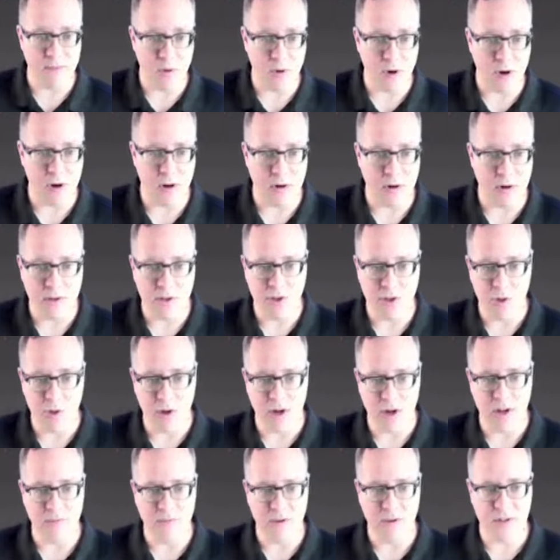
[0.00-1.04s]
for
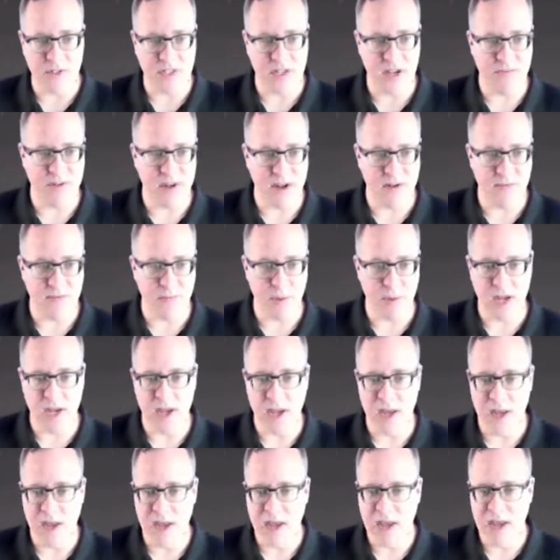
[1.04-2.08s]
joining for CF Dev
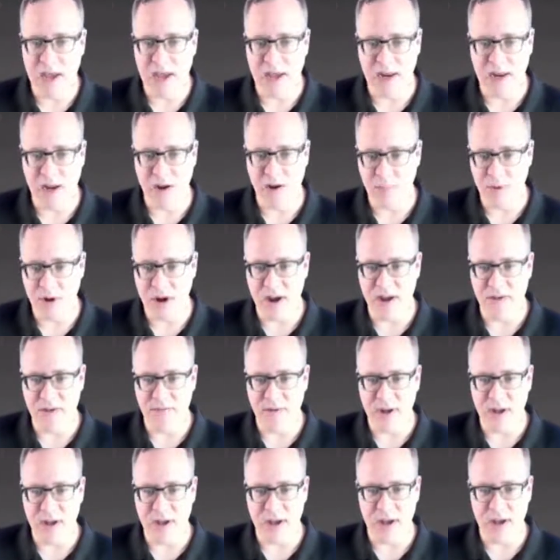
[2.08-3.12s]
Week. And I hope you're
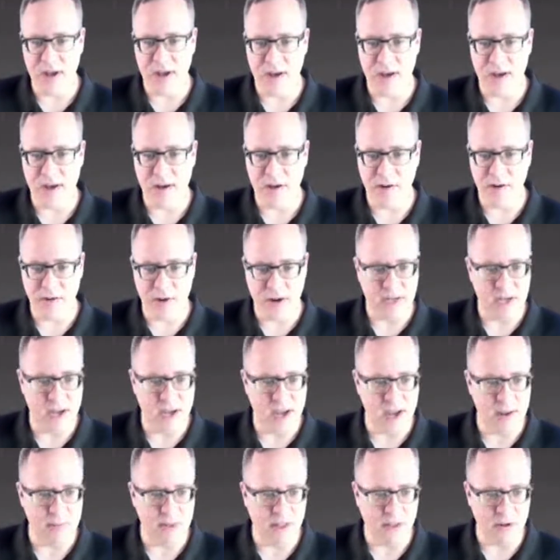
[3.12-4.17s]
having uh, a great
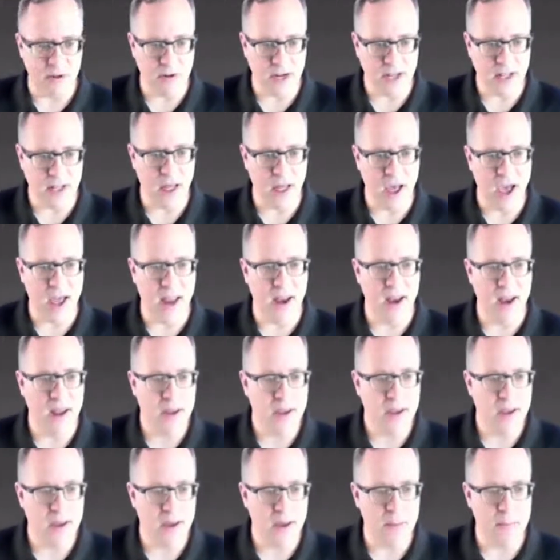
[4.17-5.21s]
time and learning a lot
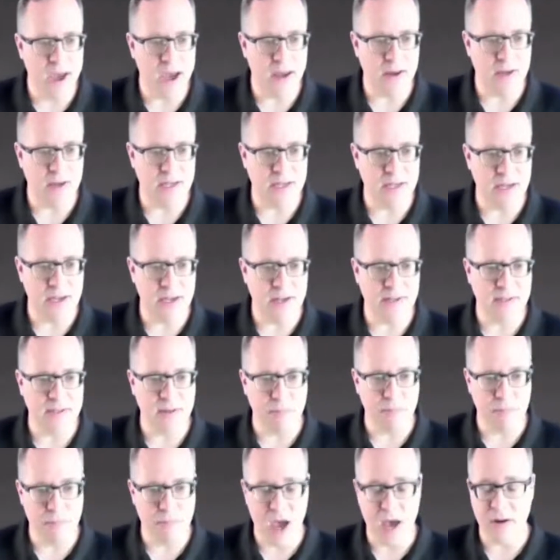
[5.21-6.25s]
about uh,
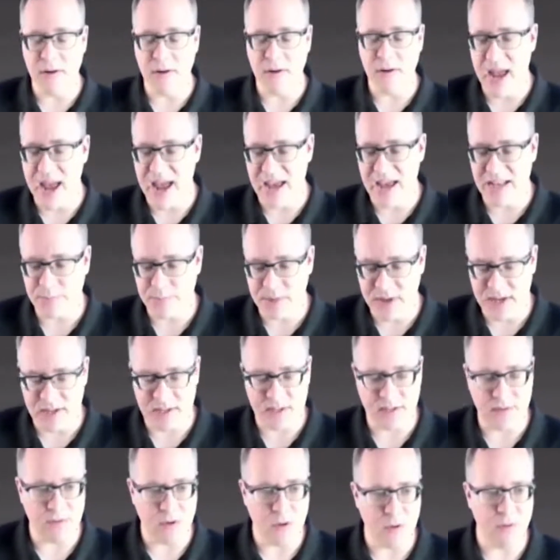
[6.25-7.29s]
some modern
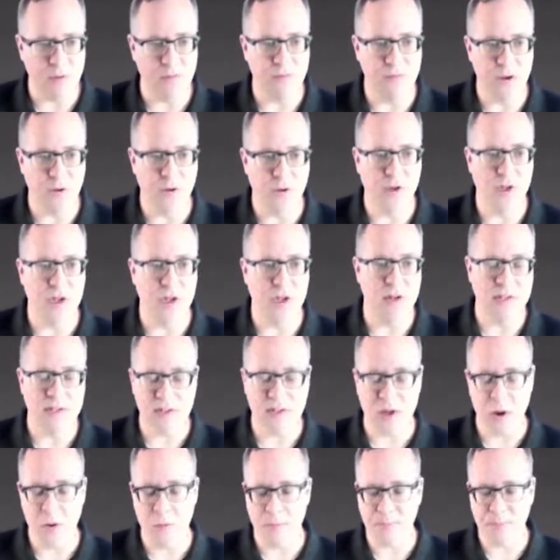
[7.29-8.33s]
aspects of cold fusion.
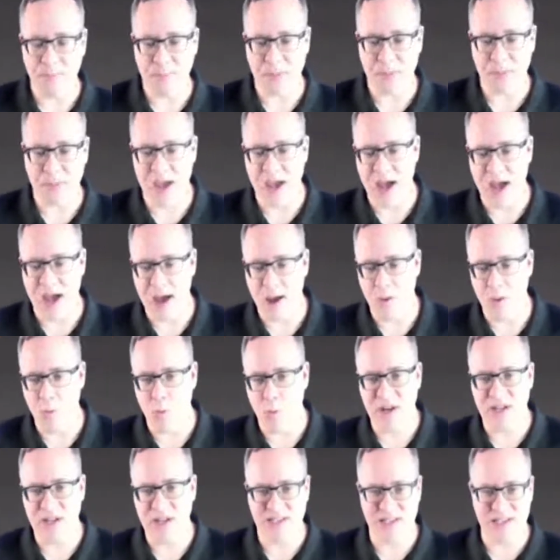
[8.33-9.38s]
So, uh,
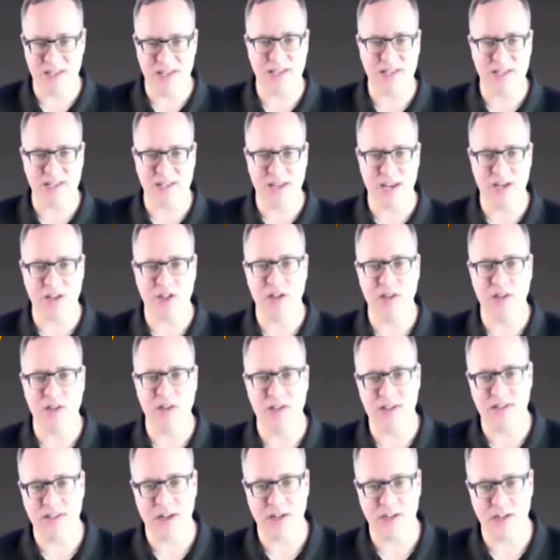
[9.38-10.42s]
what is this session?
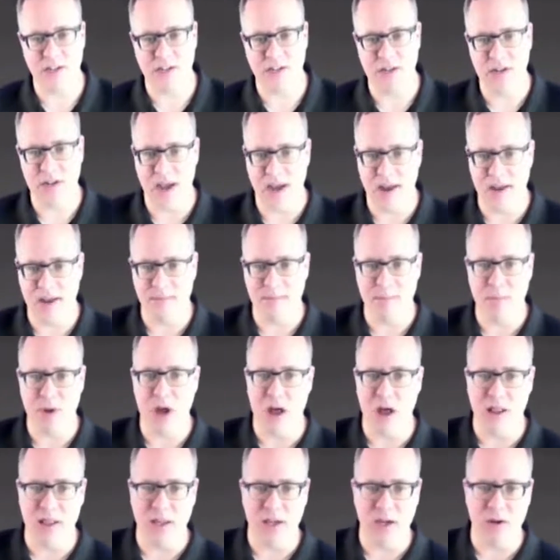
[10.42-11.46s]
This session I am
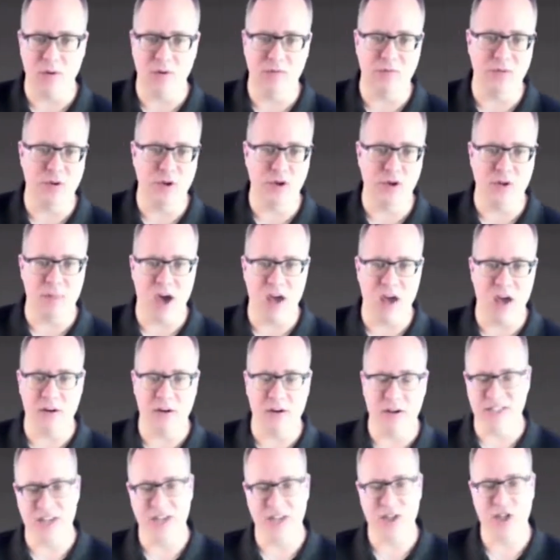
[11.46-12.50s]
calling Cold Fusion
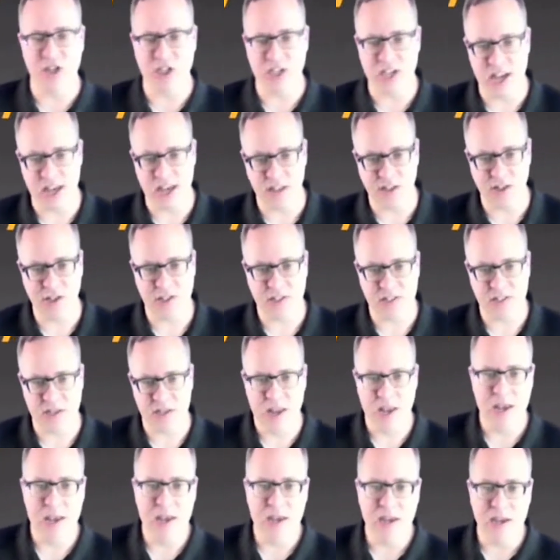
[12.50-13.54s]
Modernization Challenges.
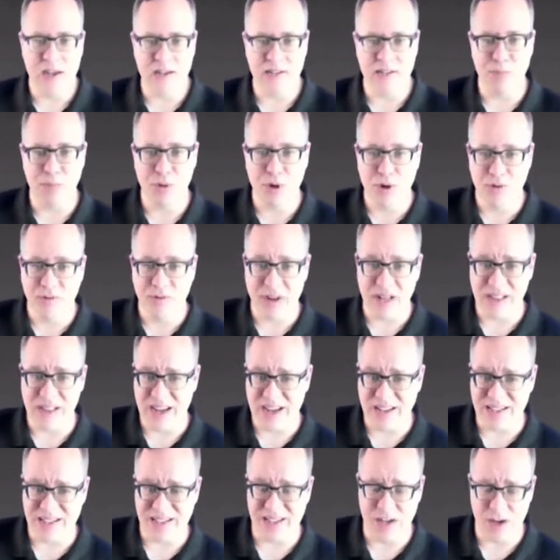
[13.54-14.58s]
It's improving
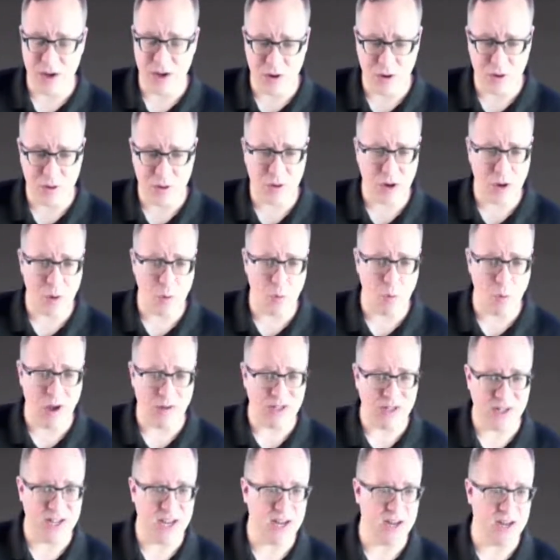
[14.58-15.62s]
legacy code while
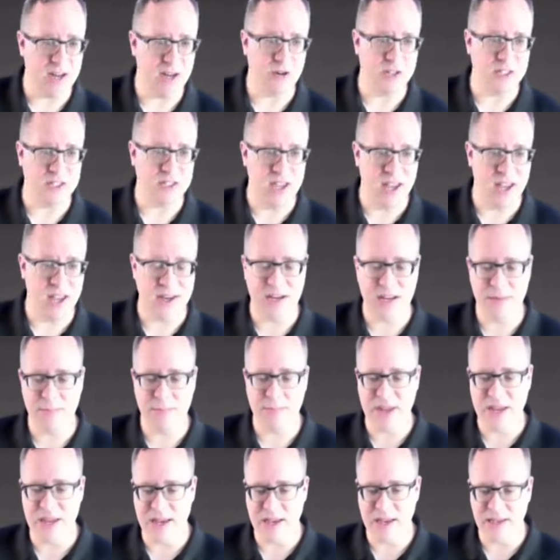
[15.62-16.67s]
retaining your sanity
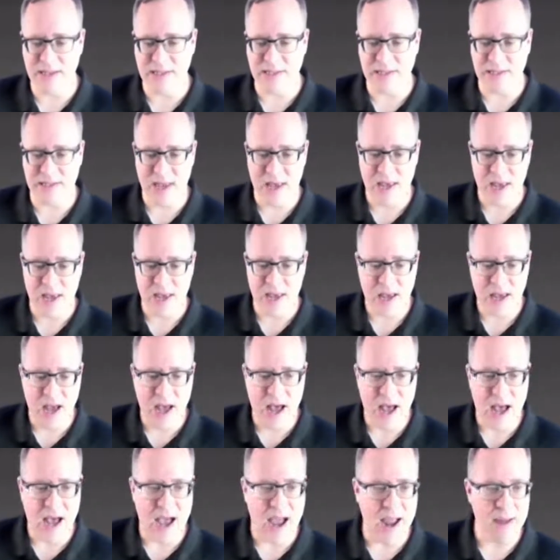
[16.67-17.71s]
because
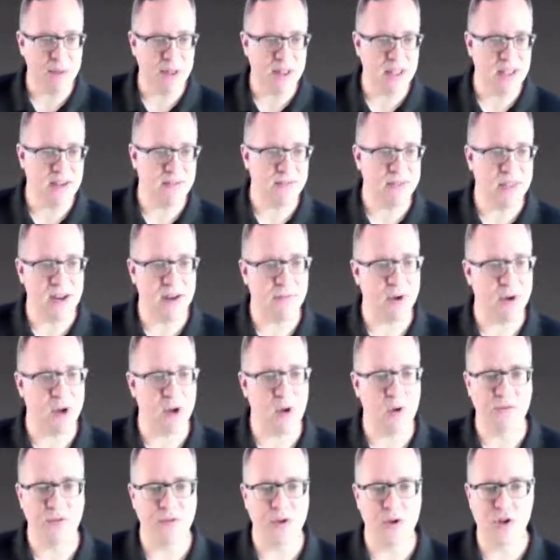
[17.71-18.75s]
I believe that every
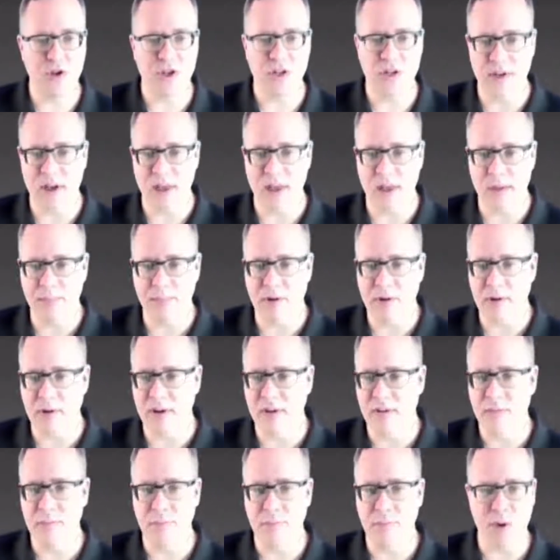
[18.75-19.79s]
Cold Fusion developer
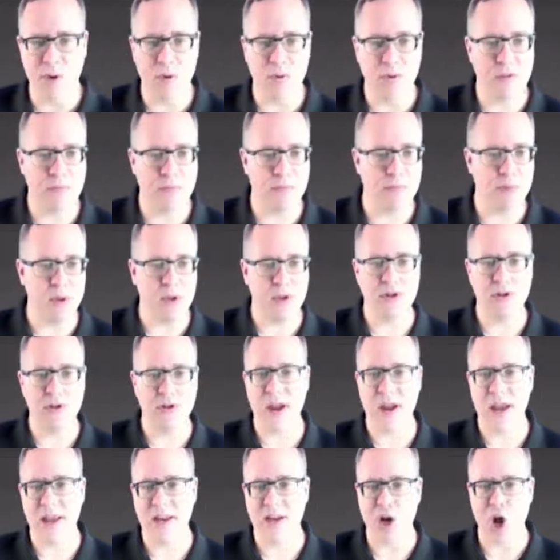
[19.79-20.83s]
is both a
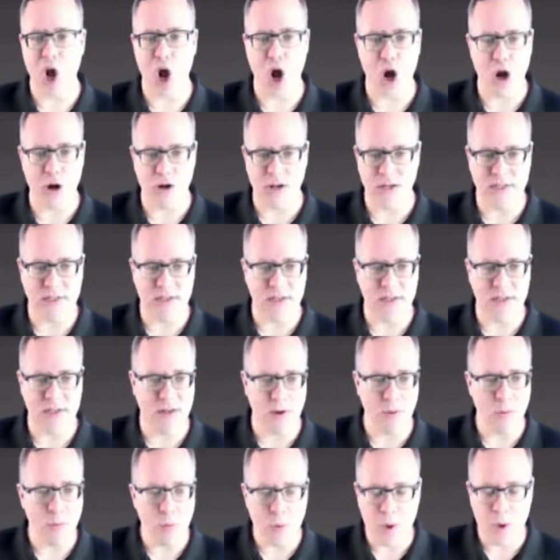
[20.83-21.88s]
builder and an artist.
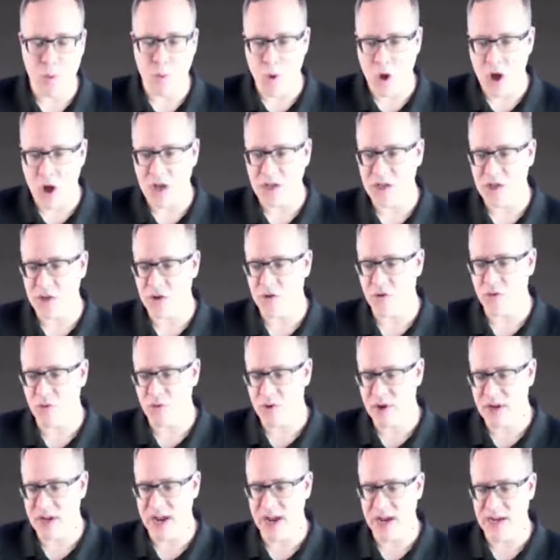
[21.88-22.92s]
You know, we want to
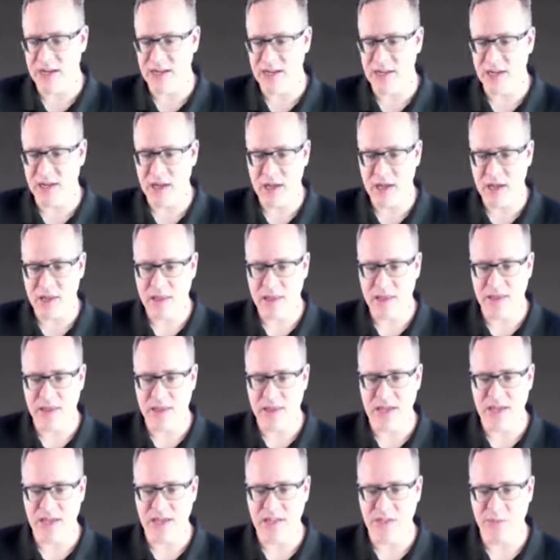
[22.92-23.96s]
create
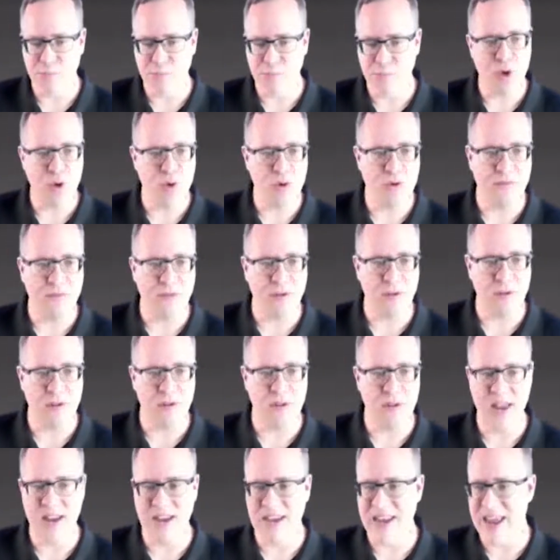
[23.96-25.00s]
these
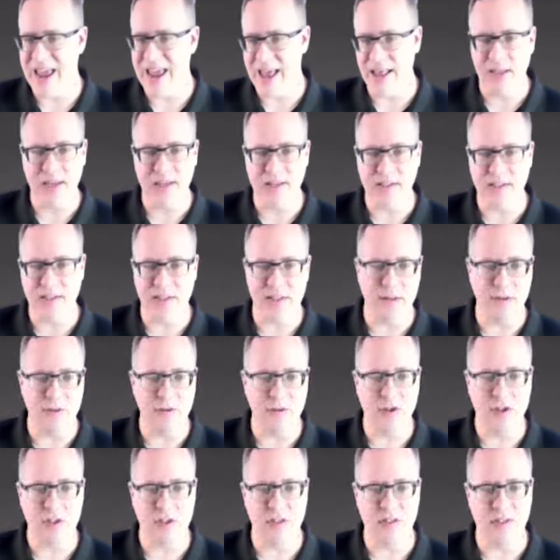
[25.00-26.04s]
beautiful and elegant
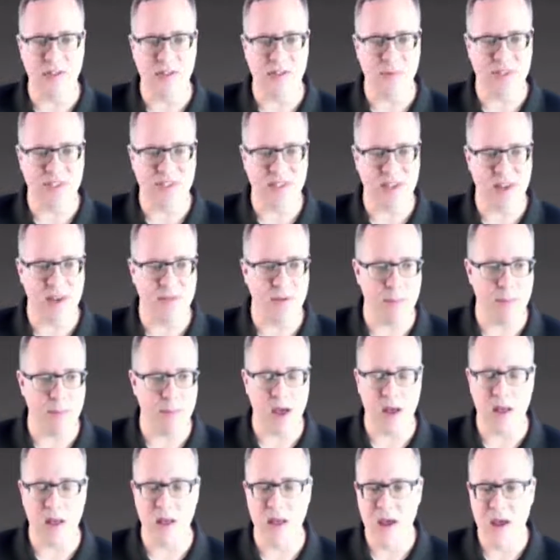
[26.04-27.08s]
solutions with
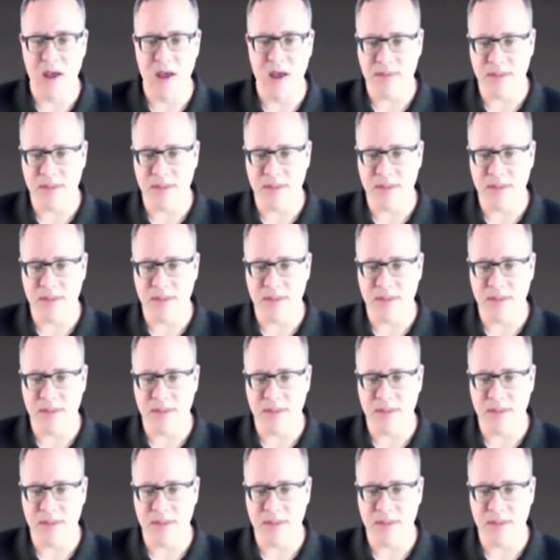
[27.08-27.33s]
CFML